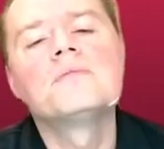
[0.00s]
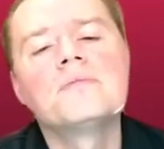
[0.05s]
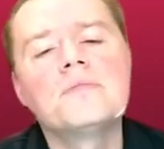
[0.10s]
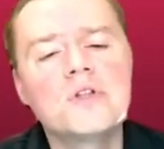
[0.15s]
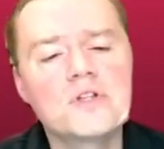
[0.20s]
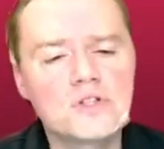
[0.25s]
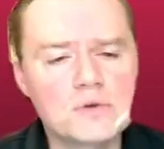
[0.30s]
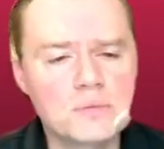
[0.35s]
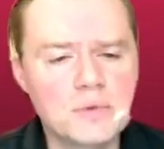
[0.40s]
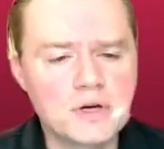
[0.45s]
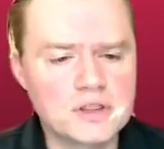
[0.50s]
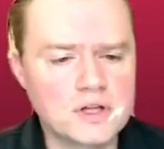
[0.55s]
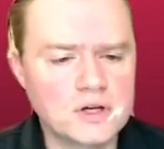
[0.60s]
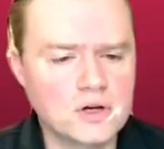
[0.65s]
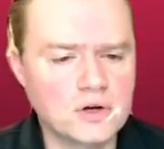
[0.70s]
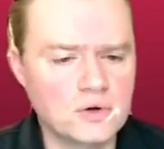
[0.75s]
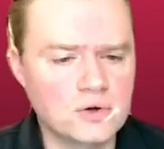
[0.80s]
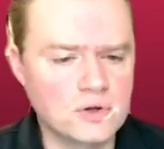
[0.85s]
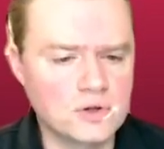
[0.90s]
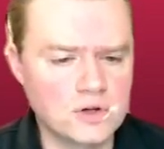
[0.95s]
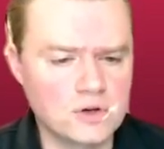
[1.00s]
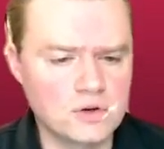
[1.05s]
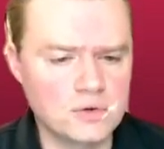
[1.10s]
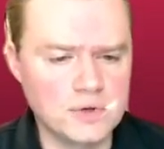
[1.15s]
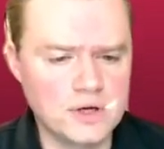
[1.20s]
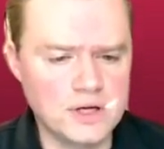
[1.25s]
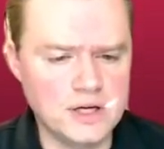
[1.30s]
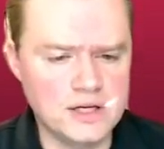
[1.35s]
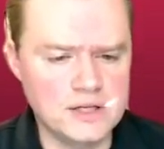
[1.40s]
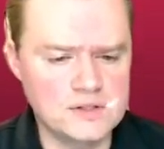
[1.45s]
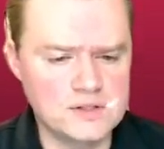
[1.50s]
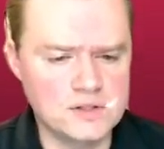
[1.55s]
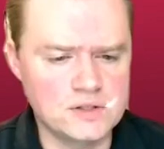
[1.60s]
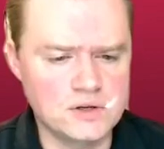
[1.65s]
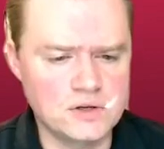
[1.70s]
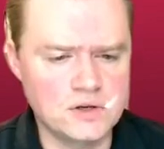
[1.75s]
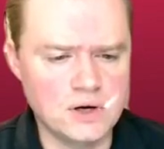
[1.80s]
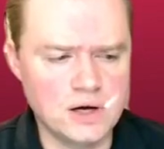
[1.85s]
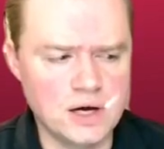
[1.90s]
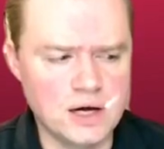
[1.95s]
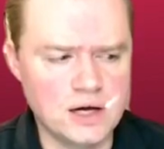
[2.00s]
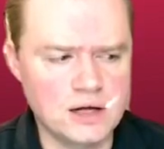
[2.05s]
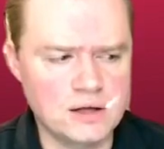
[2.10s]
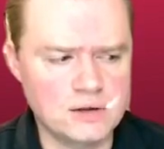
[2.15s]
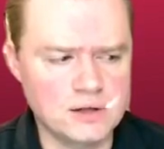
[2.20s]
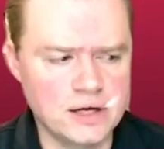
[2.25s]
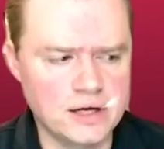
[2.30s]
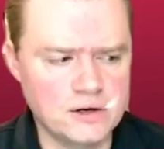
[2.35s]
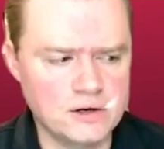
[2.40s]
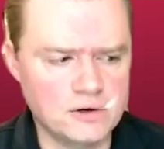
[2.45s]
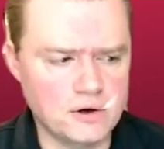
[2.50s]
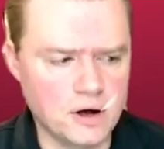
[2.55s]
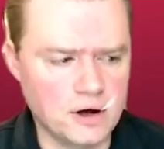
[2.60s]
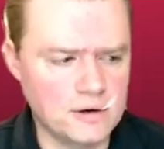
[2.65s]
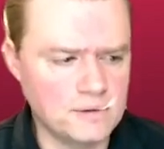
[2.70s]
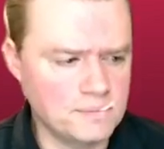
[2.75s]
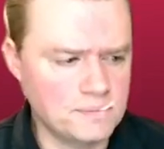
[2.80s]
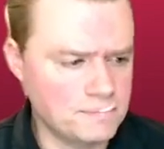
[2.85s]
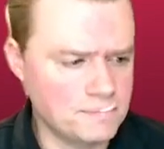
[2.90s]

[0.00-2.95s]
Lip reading: This will make the code a little bit easier later on.